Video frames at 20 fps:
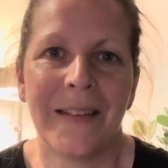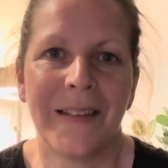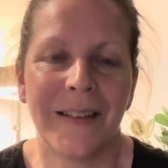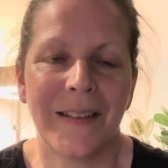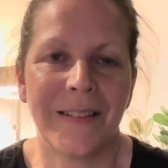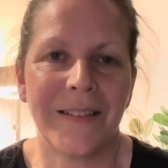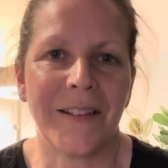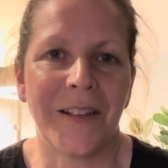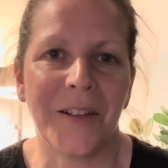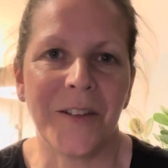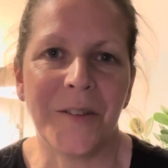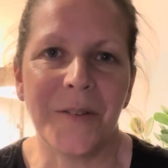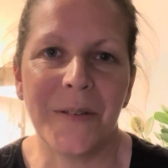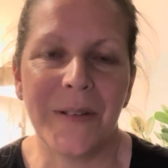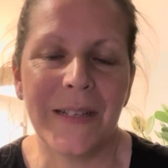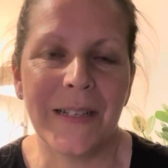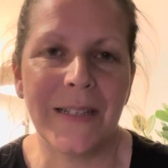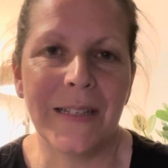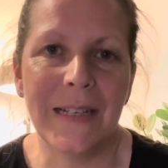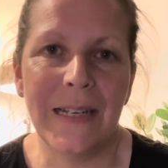So
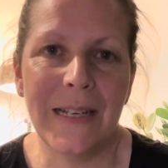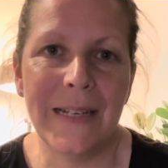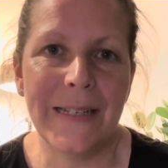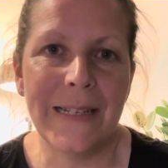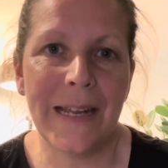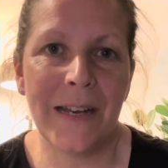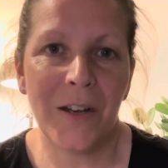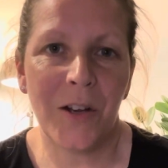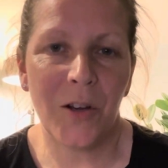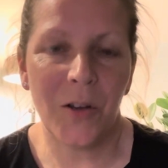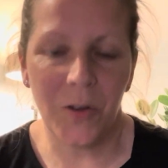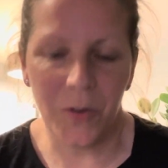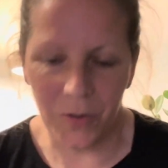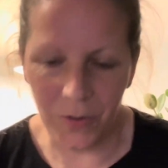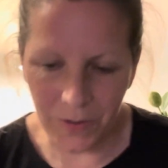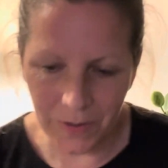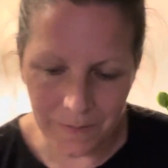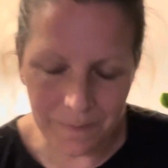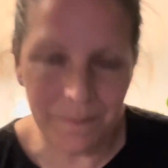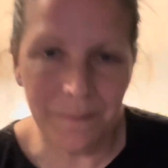it's nearly 10
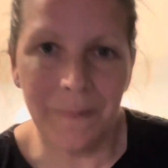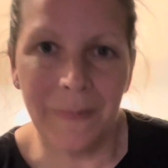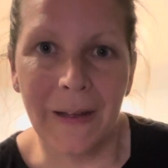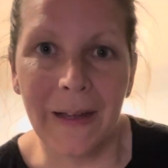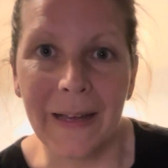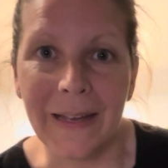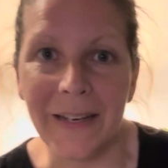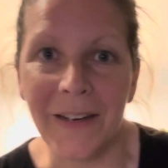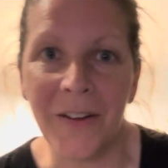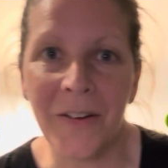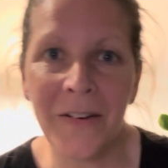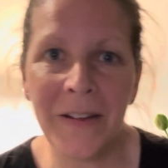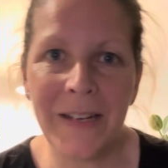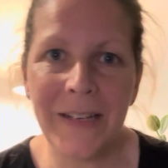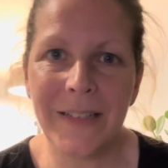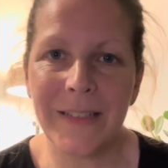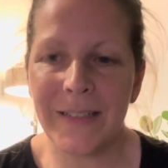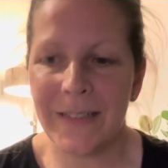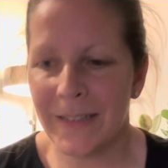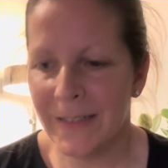o'clock at
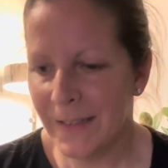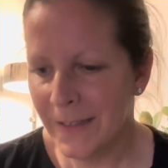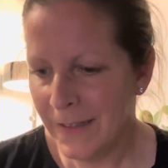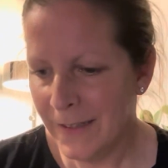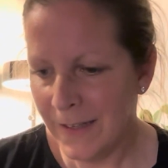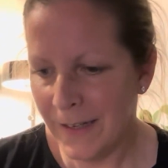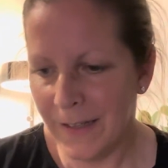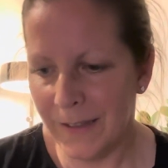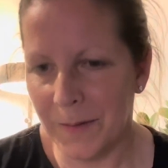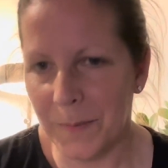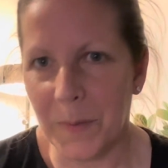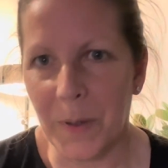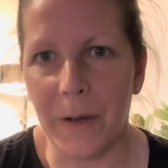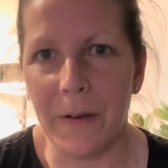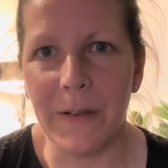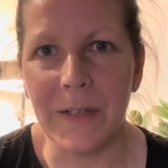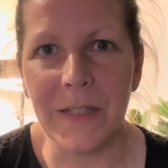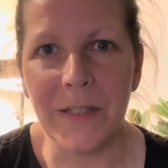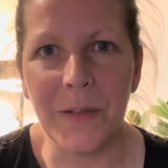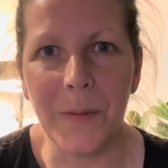night and I'm
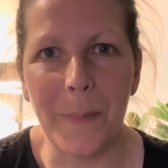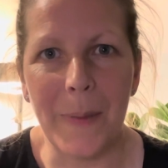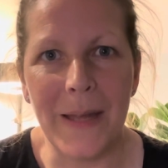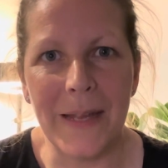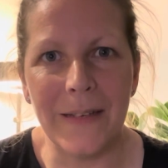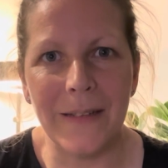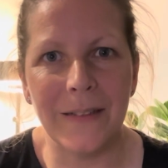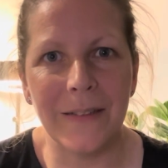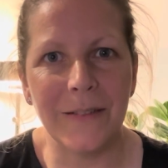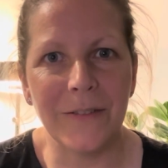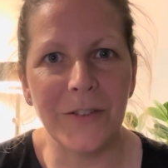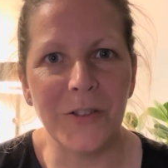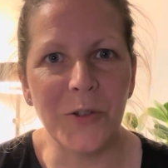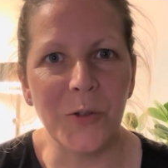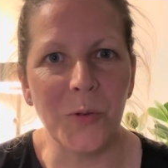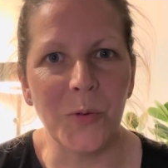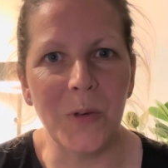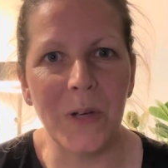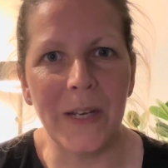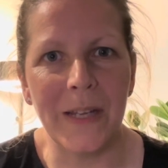going to bed
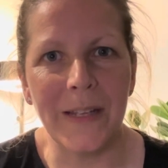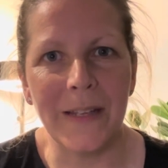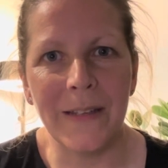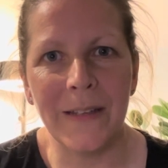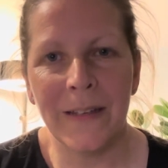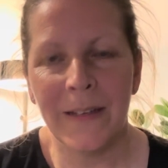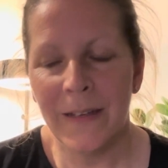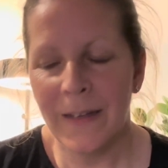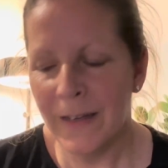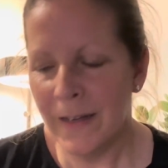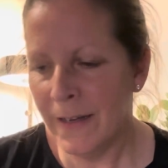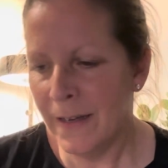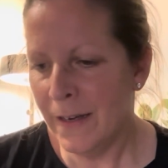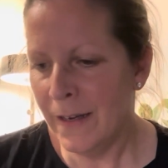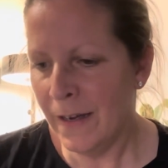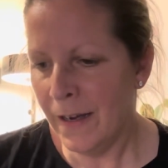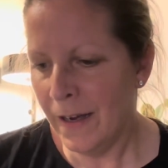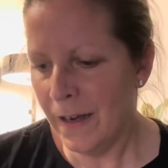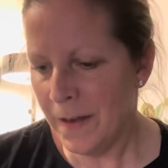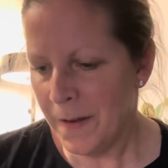shortly.
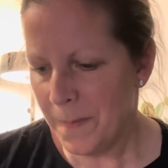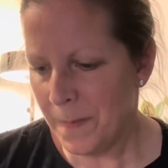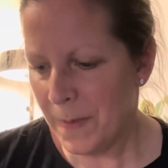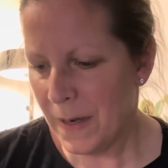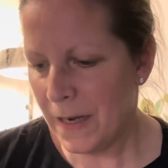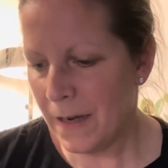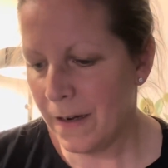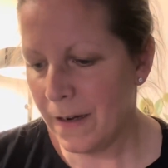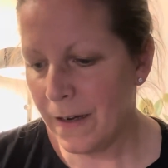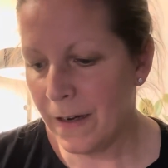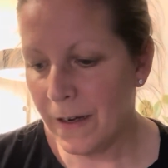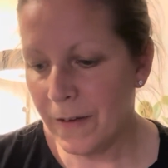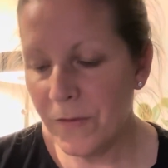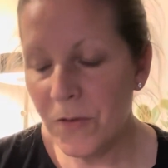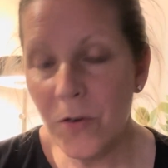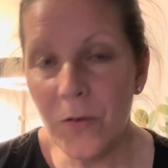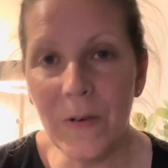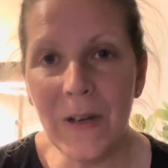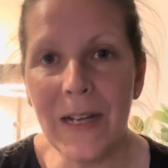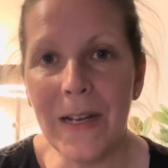I've
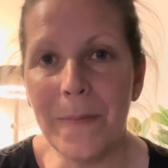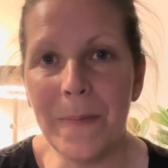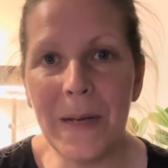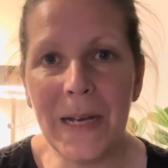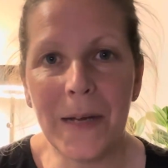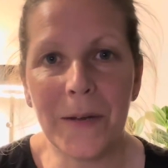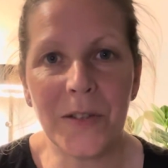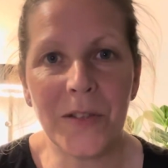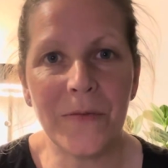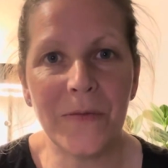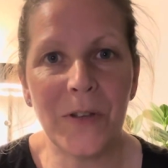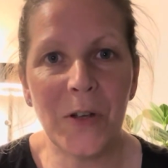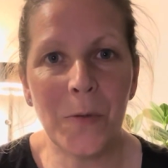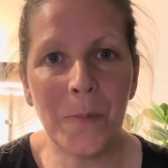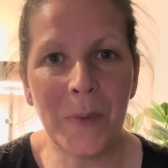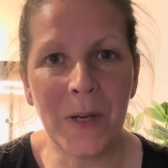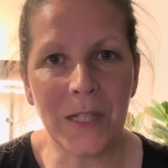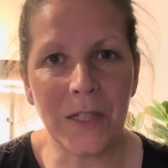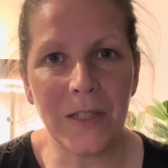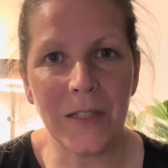not really been able to film
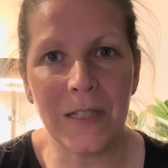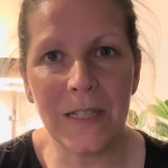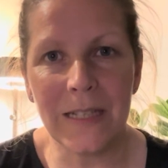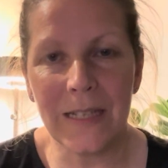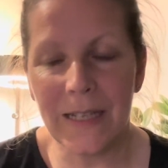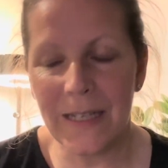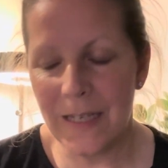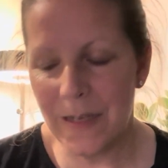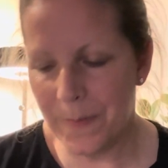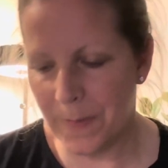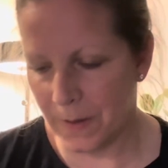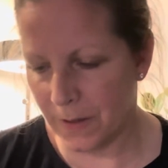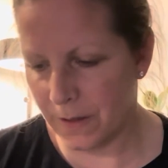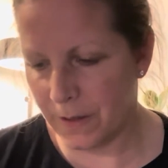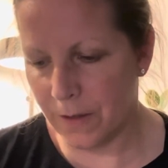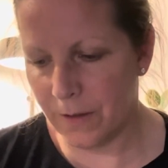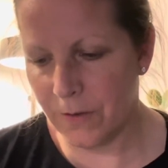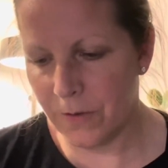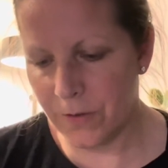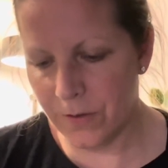much today, but I
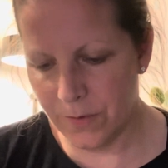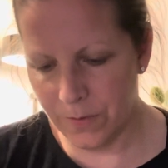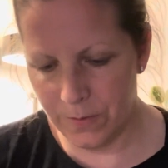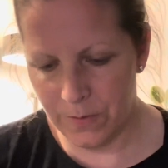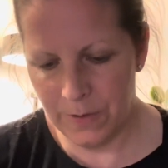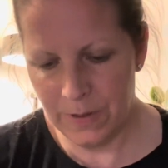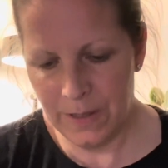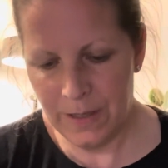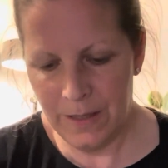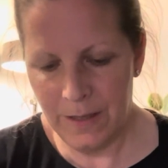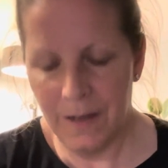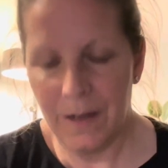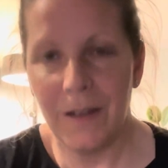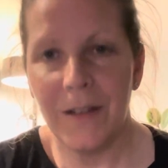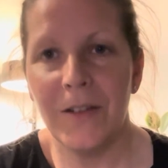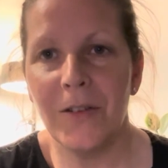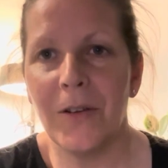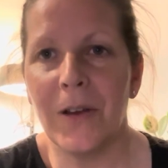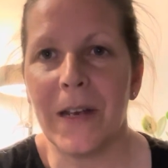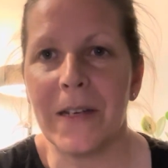know you
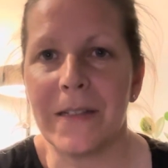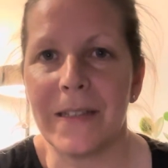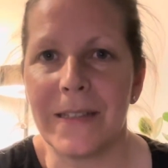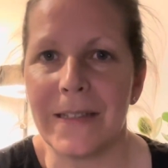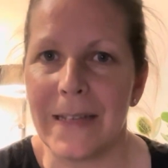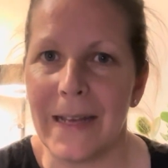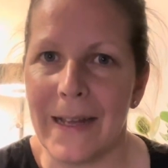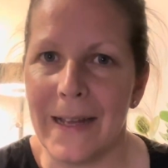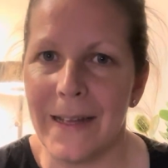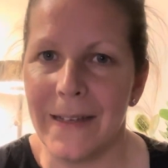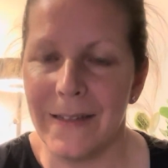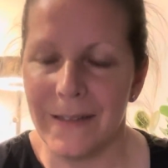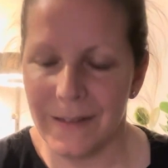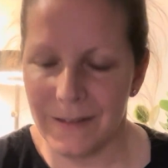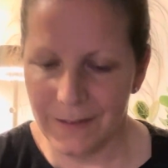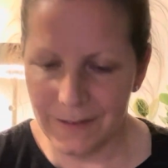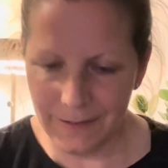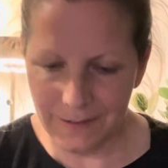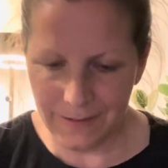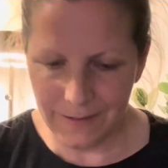will understand that
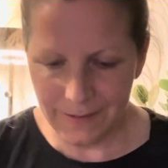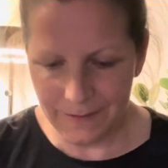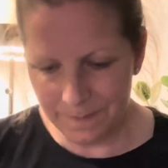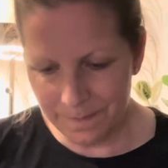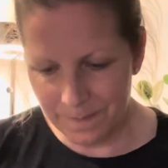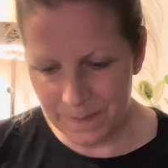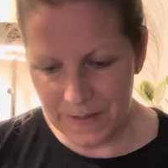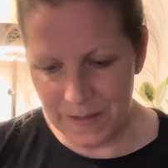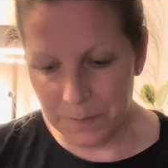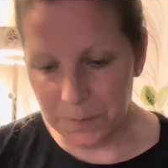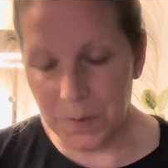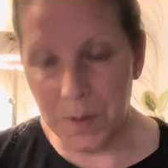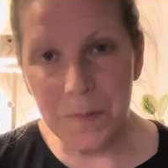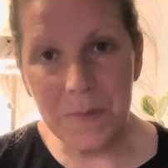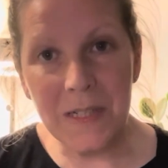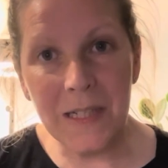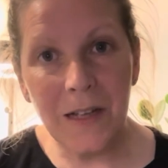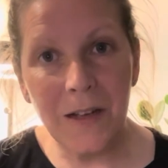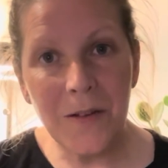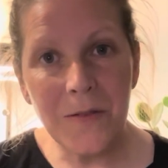sometimes
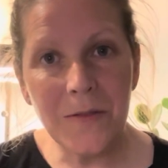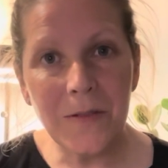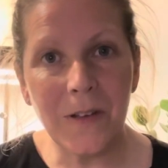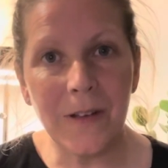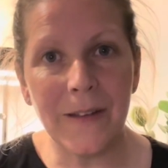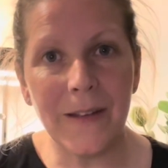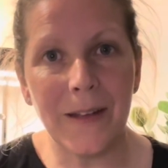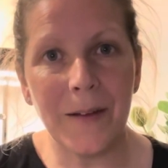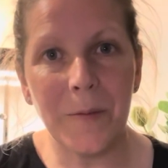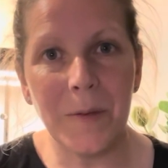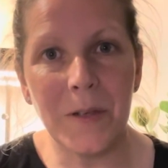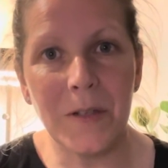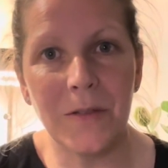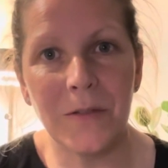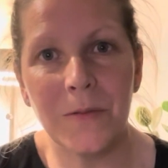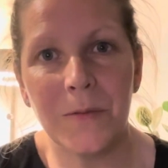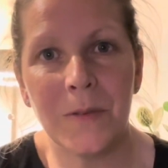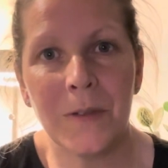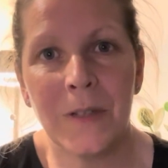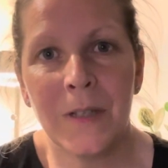it goes like that when
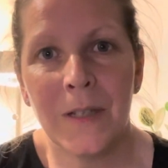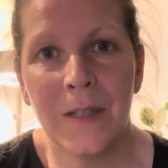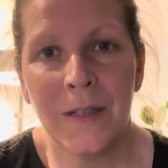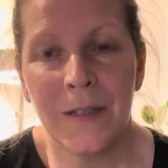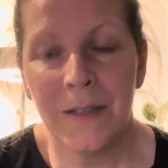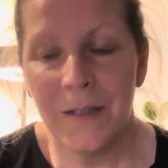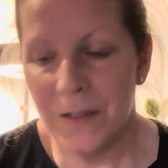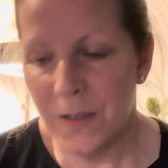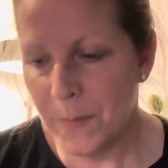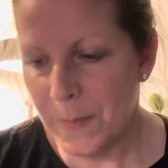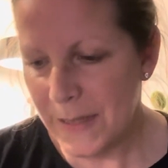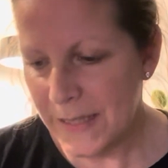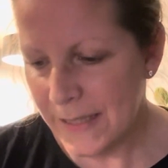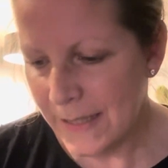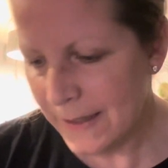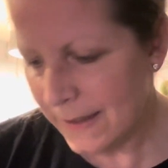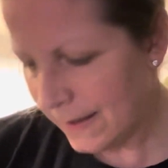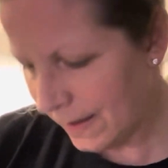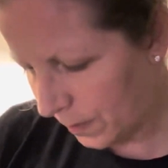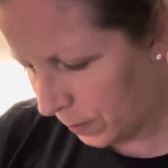you're
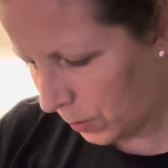busy at